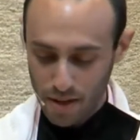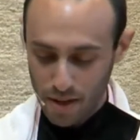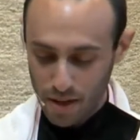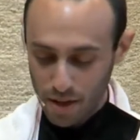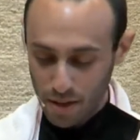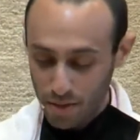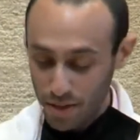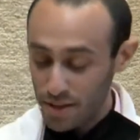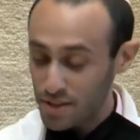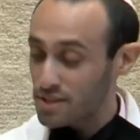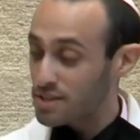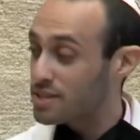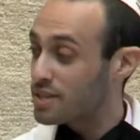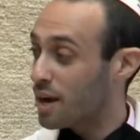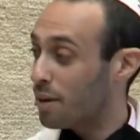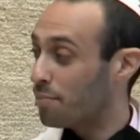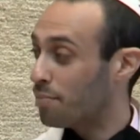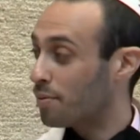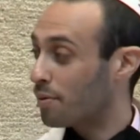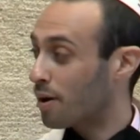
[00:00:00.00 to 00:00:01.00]
This
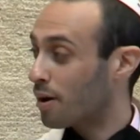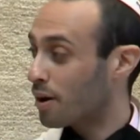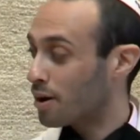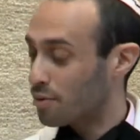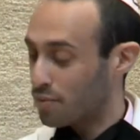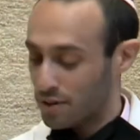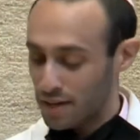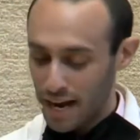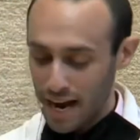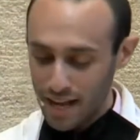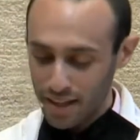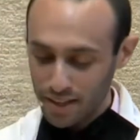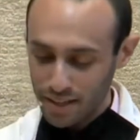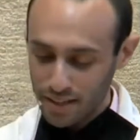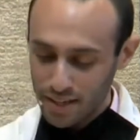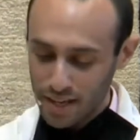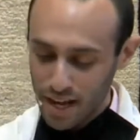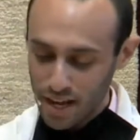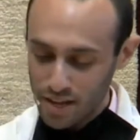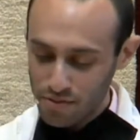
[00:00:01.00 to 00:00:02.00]
temporary
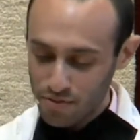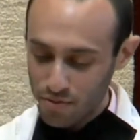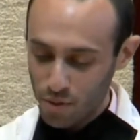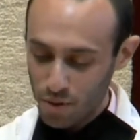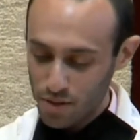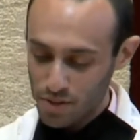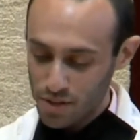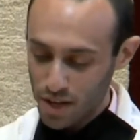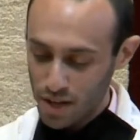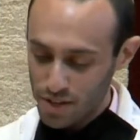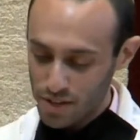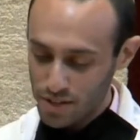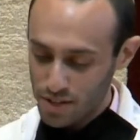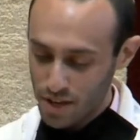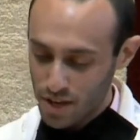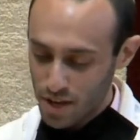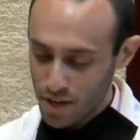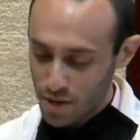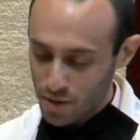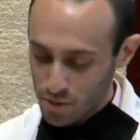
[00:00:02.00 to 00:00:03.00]
reality has forced us
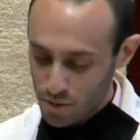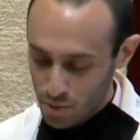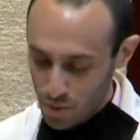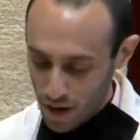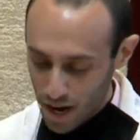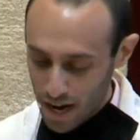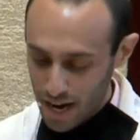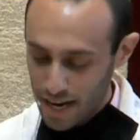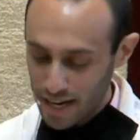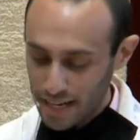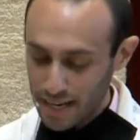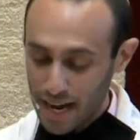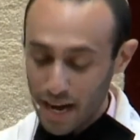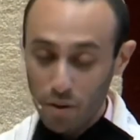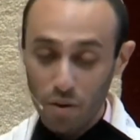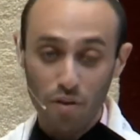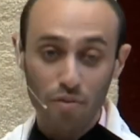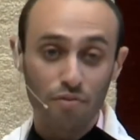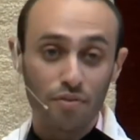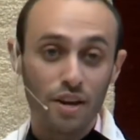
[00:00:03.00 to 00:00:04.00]
to hide
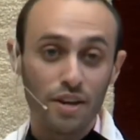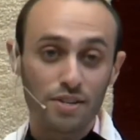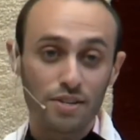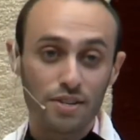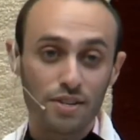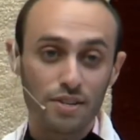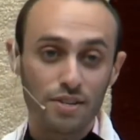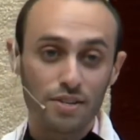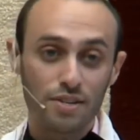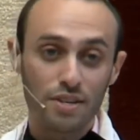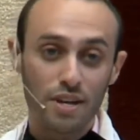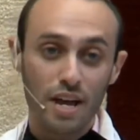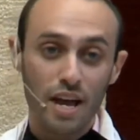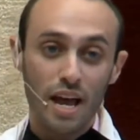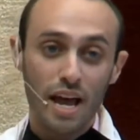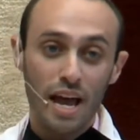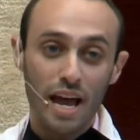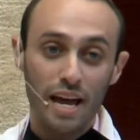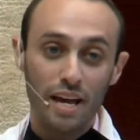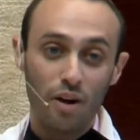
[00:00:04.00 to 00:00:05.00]
our faces
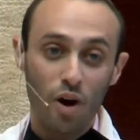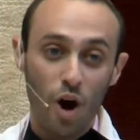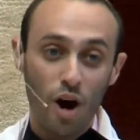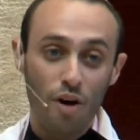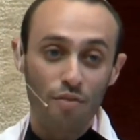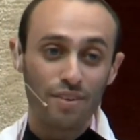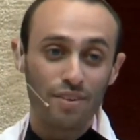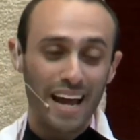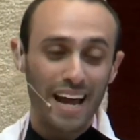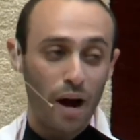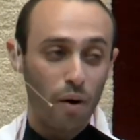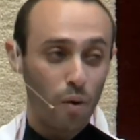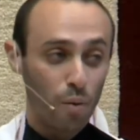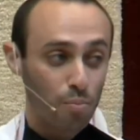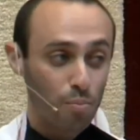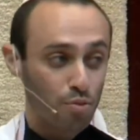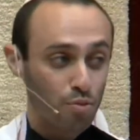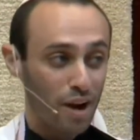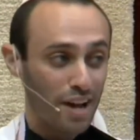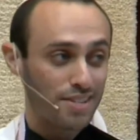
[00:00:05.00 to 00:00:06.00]
and often our
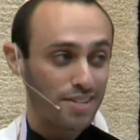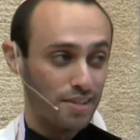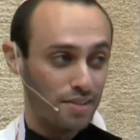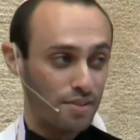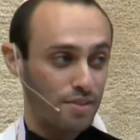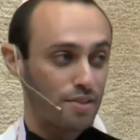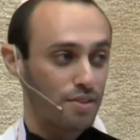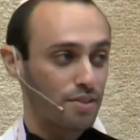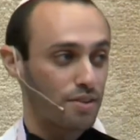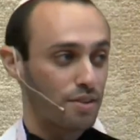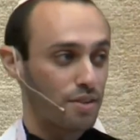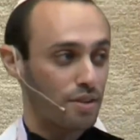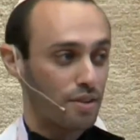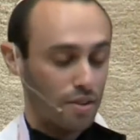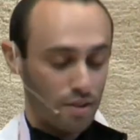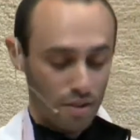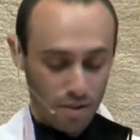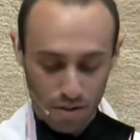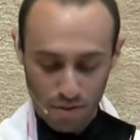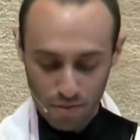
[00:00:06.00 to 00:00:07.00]
presence
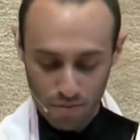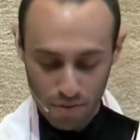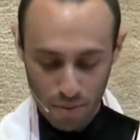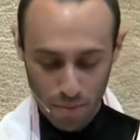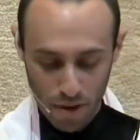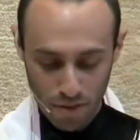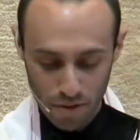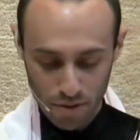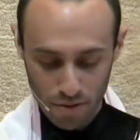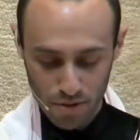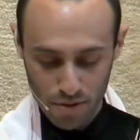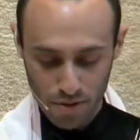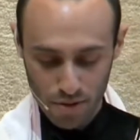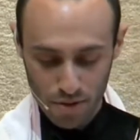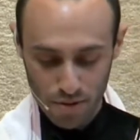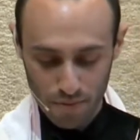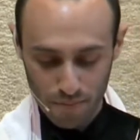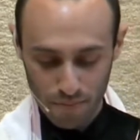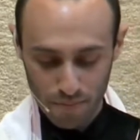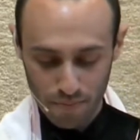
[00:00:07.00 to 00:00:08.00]
from others.
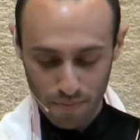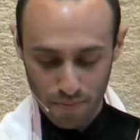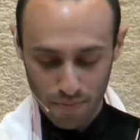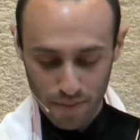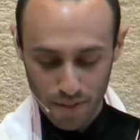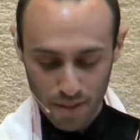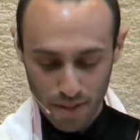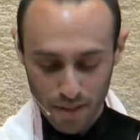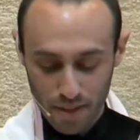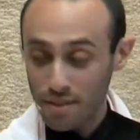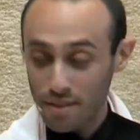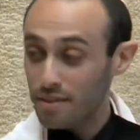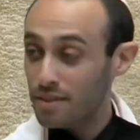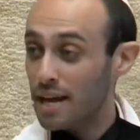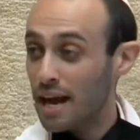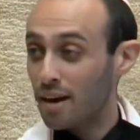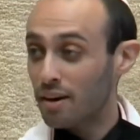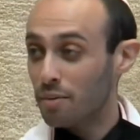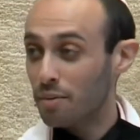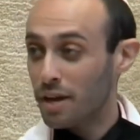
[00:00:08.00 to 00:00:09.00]
The
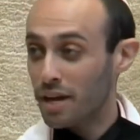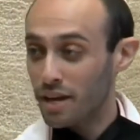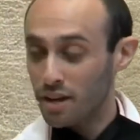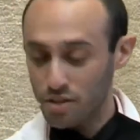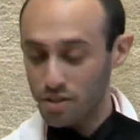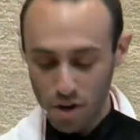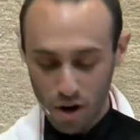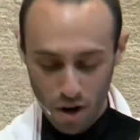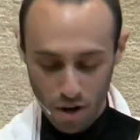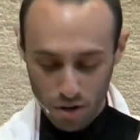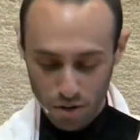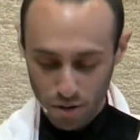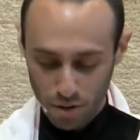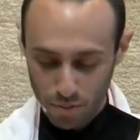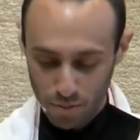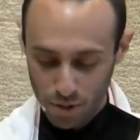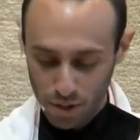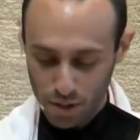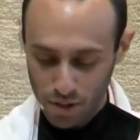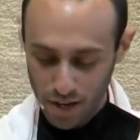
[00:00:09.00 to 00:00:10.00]
Aramaic
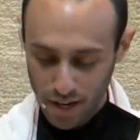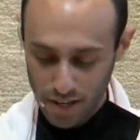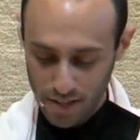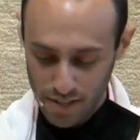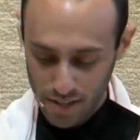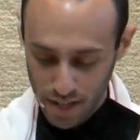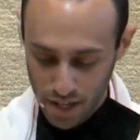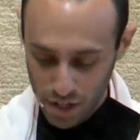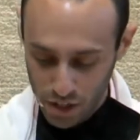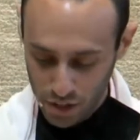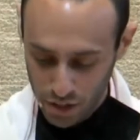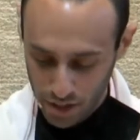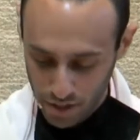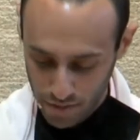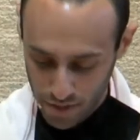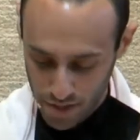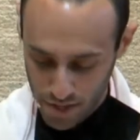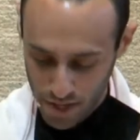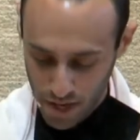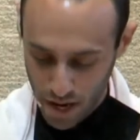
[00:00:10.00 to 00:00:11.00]
Targum, the translation of
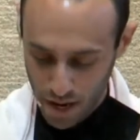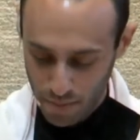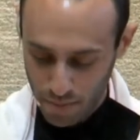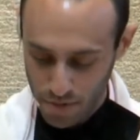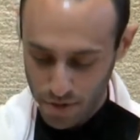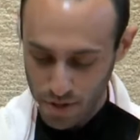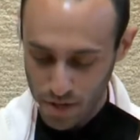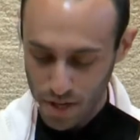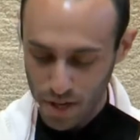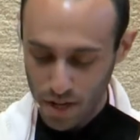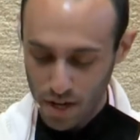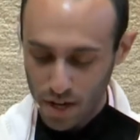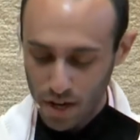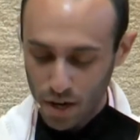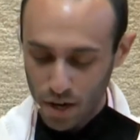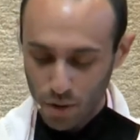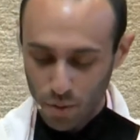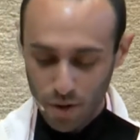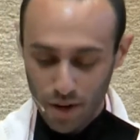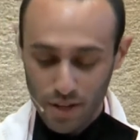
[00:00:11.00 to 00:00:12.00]
the Psalms,
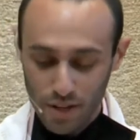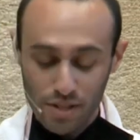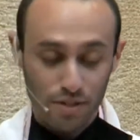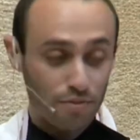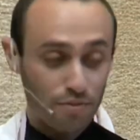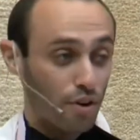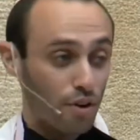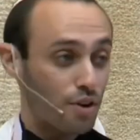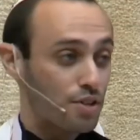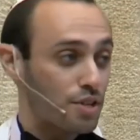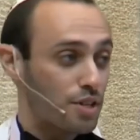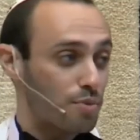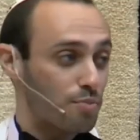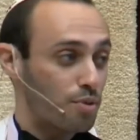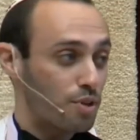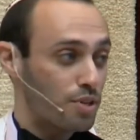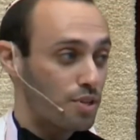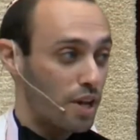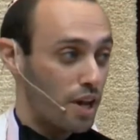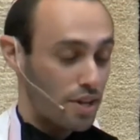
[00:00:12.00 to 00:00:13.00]
reads the verse in
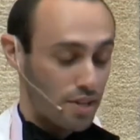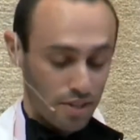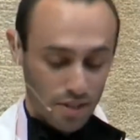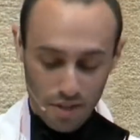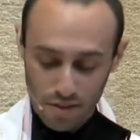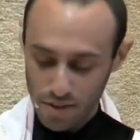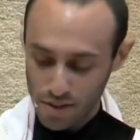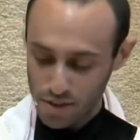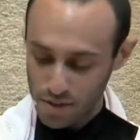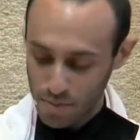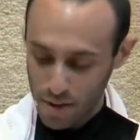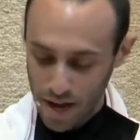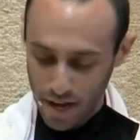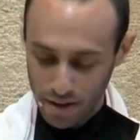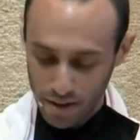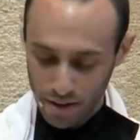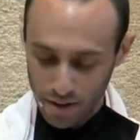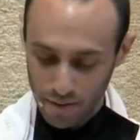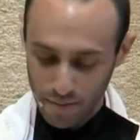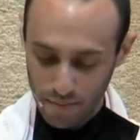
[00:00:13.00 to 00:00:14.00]
precisely this
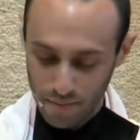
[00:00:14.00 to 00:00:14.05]
manner: